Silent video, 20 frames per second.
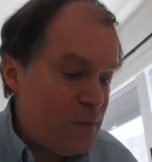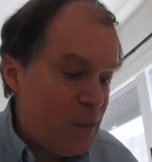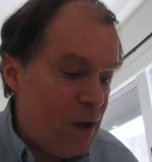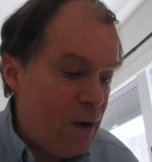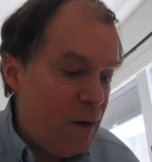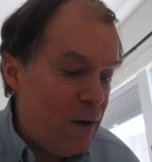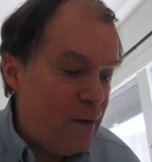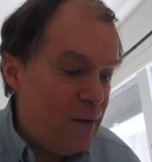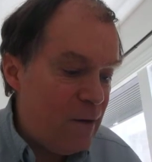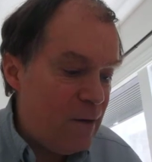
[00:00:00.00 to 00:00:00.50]

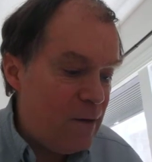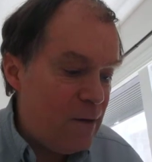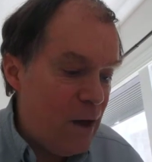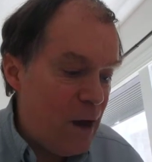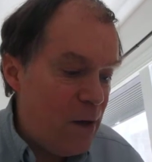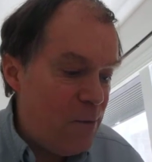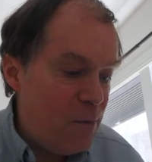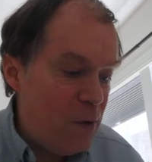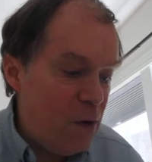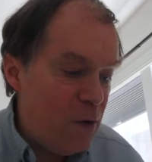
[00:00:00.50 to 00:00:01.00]
All right, this
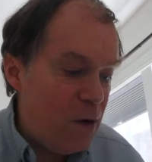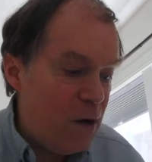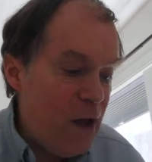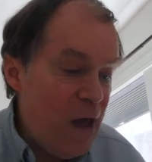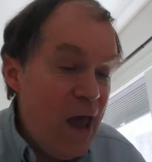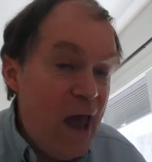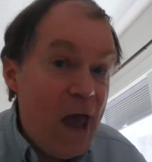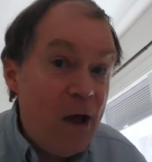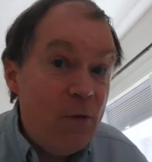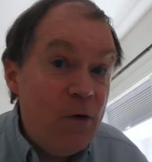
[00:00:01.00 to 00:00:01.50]
time period.
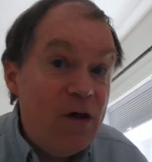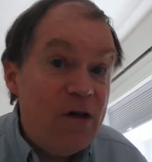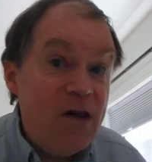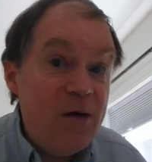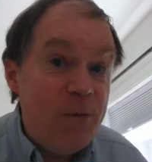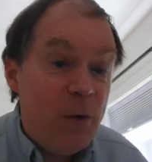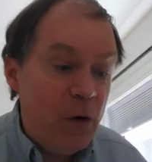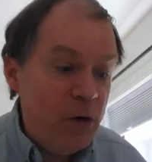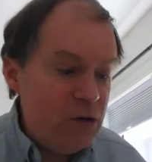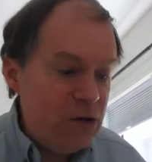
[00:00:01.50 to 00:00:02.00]
And we
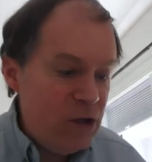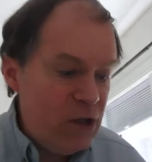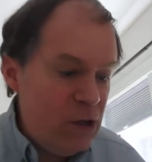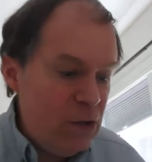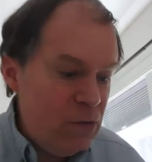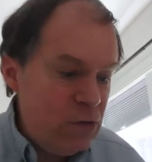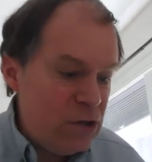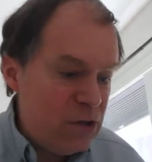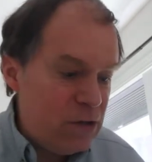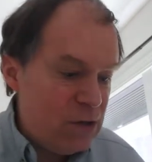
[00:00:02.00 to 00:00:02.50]
see
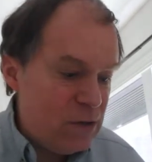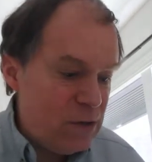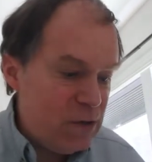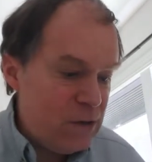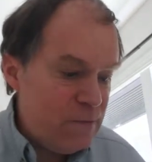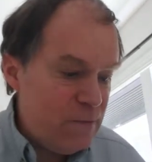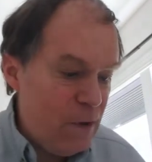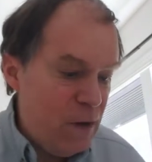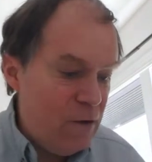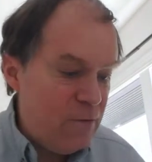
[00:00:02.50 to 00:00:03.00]

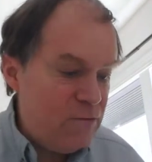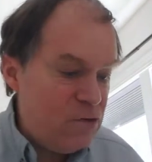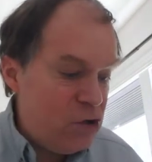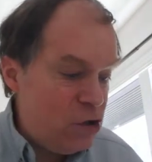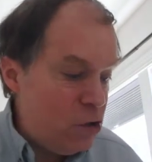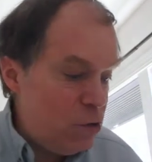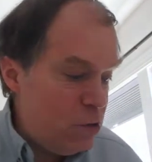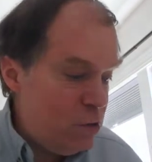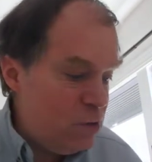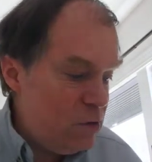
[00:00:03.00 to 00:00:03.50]
persecutions of
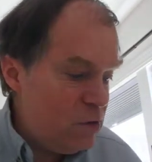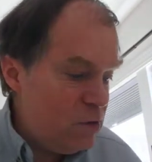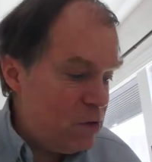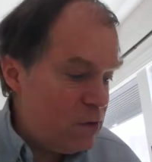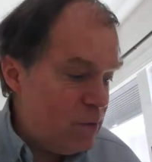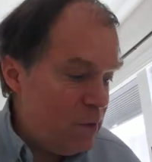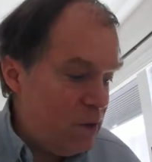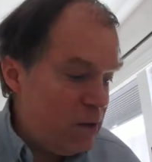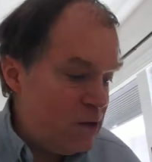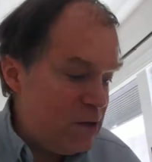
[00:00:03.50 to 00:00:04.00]

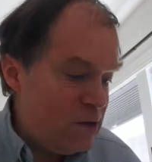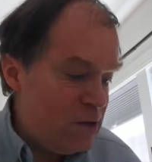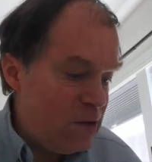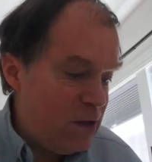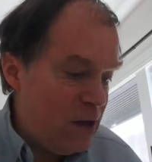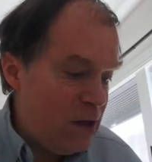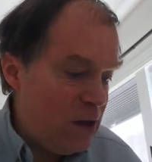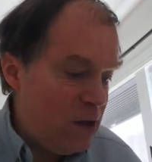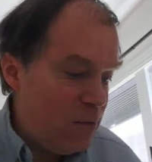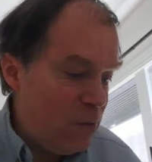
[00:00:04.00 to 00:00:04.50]
Jews in
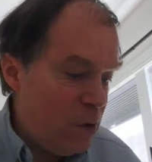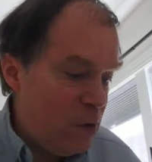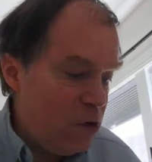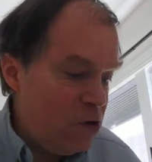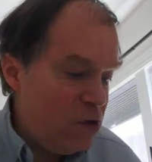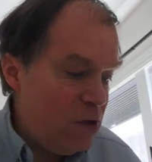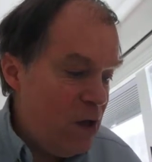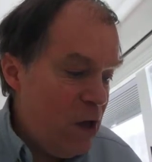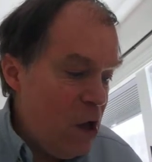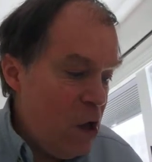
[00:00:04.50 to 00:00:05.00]
Sasanian
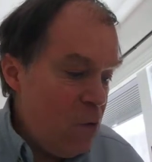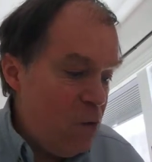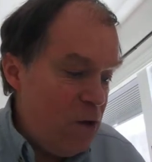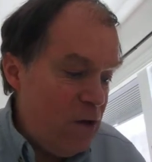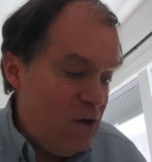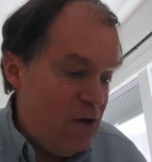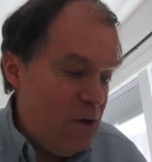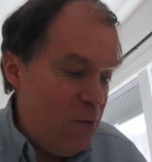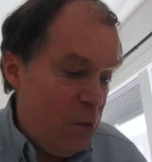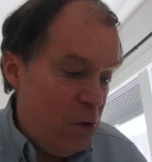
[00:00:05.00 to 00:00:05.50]
Persian.
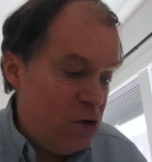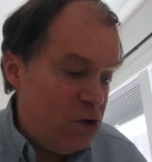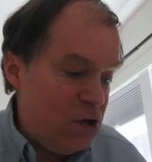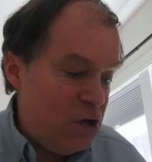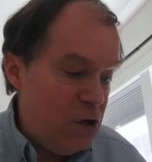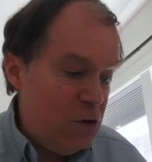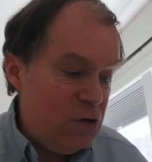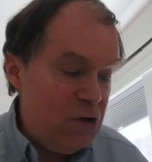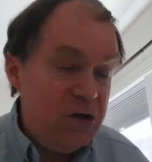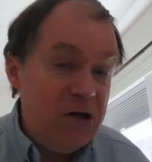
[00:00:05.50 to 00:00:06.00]
We see
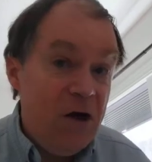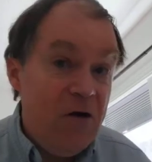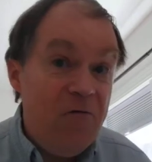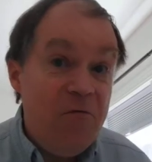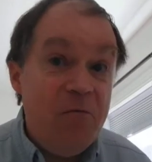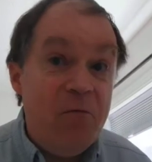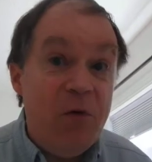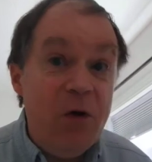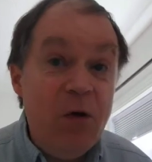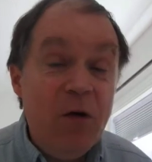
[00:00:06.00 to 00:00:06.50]
persecution
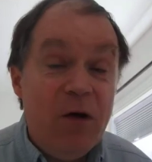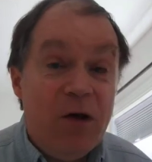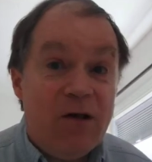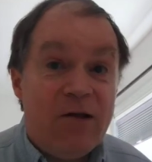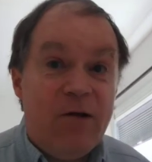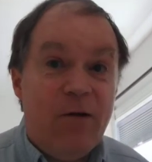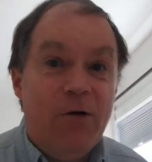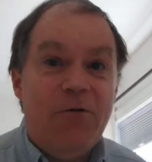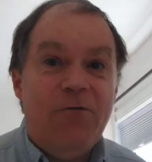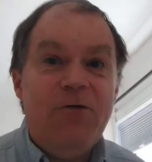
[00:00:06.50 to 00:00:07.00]
of
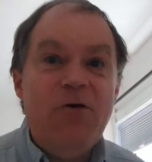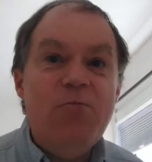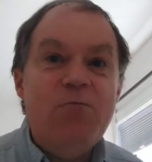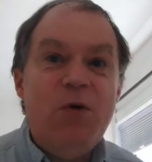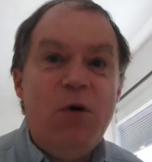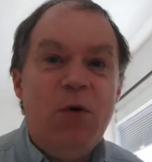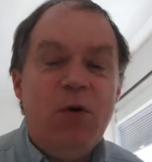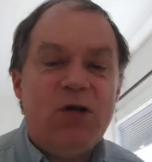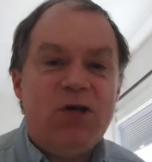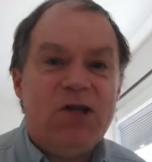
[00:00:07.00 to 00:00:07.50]
Buddhists. There are a few
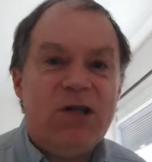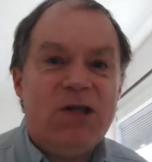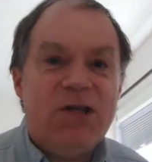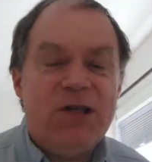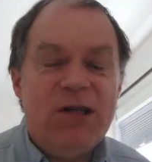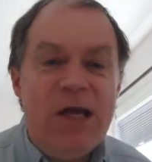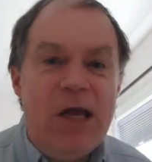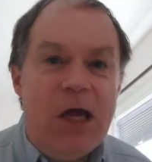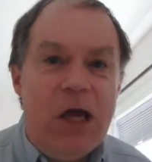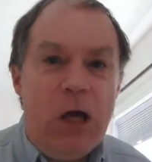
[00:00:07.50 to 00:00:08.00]
Buddhists
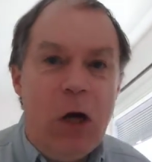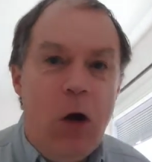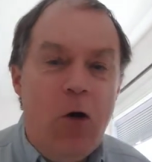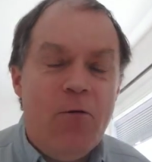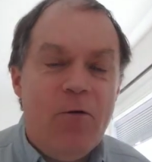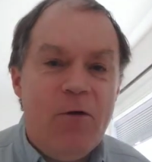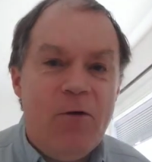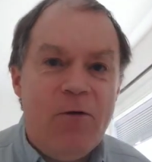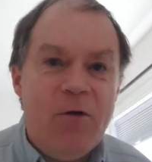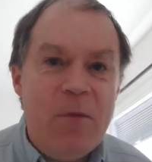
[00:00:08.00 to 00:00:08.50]
sneaking
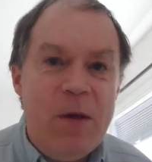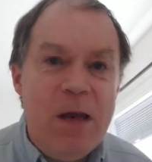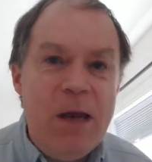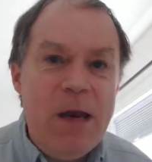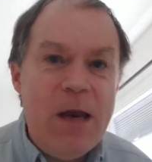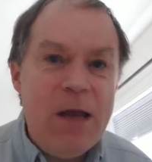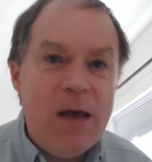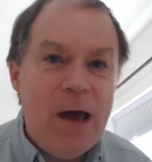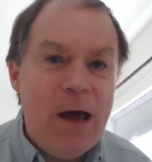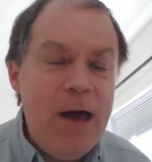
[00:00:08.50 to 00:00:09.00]
over from
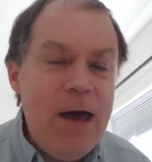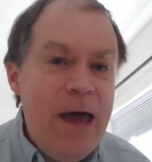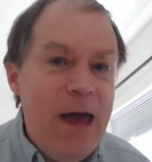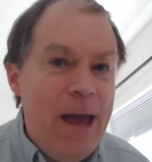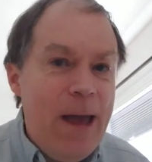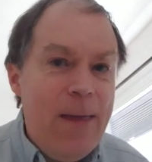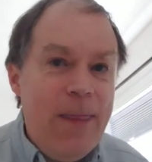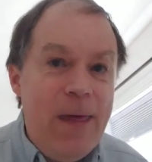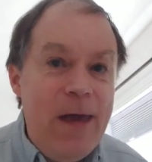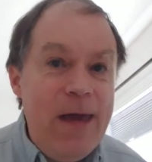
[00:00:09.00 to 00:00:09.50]
India,
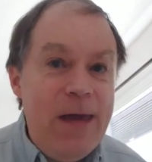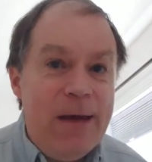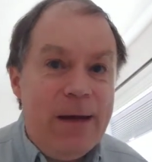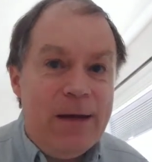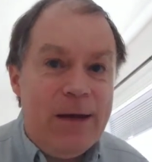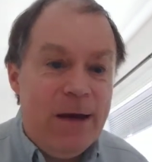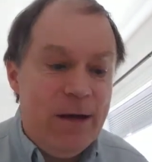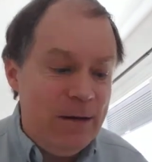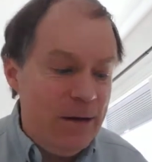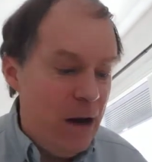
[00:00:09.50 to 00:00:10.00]
and they
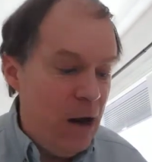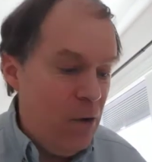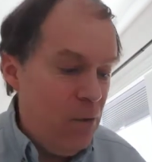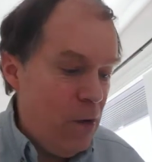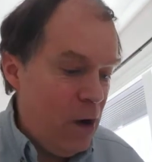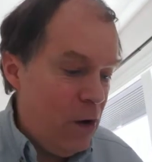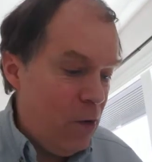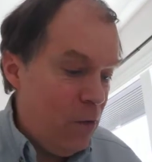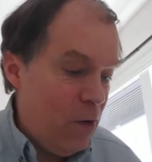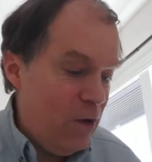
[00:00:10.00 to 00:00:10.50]
get kicked out
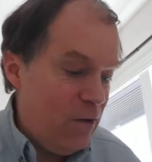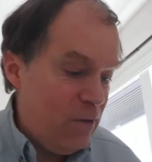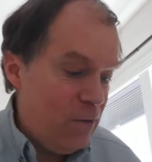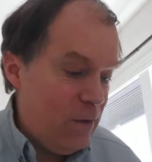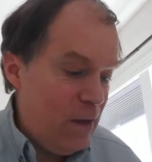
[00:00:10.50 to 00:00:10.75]
right away, so